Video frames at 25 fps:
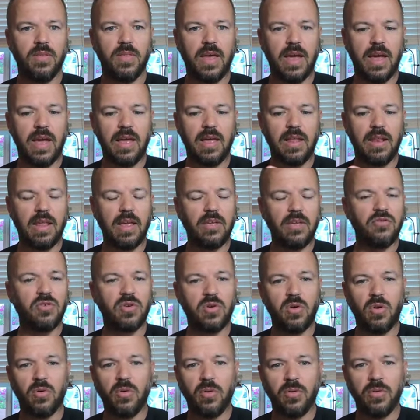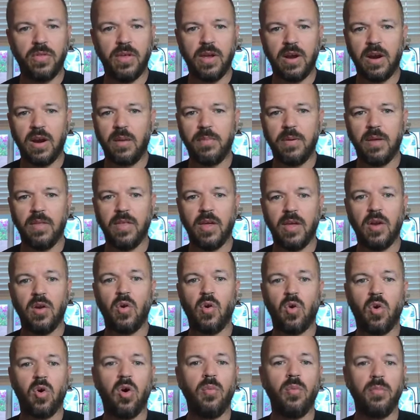electrical therapy that
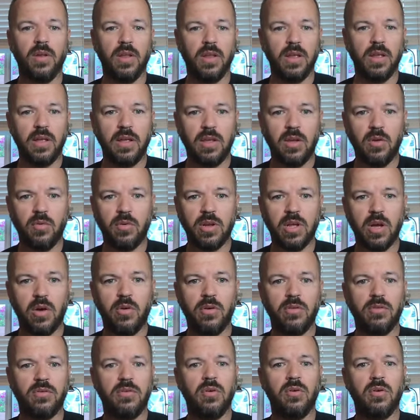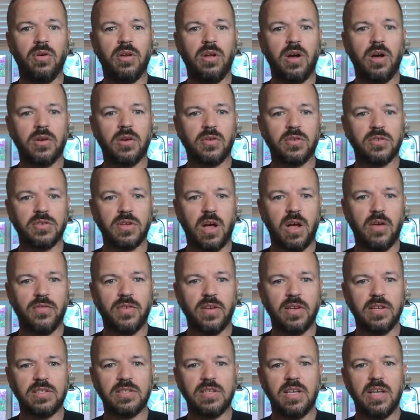normally you would go into a doctor's
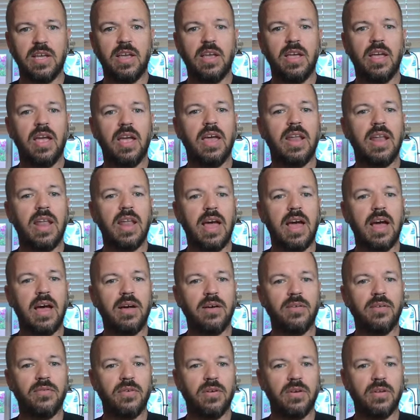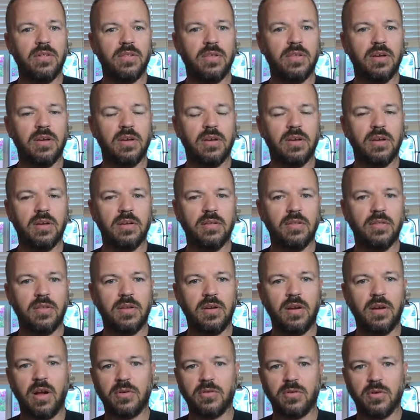office and have the
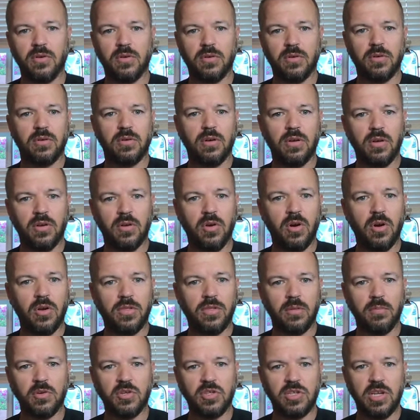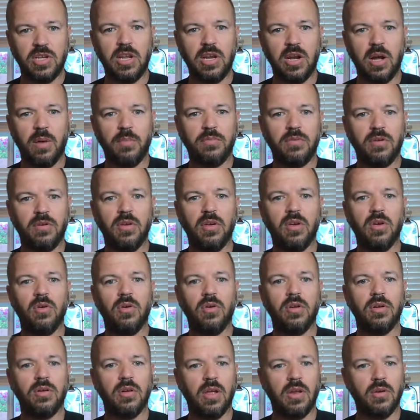doctor, hook the machine up to you
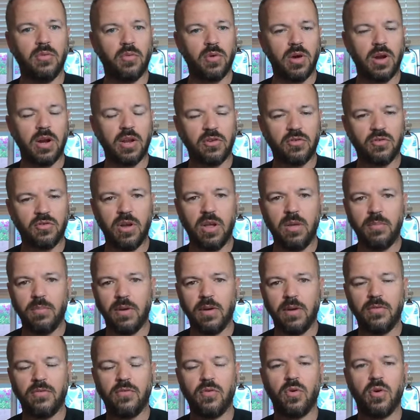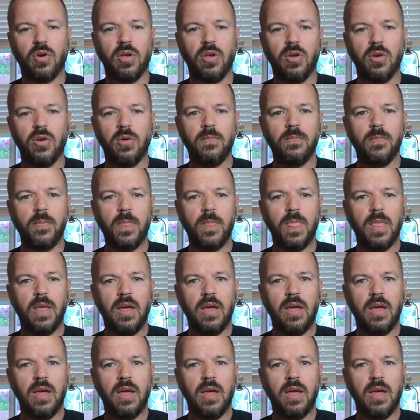and run a treatment for you.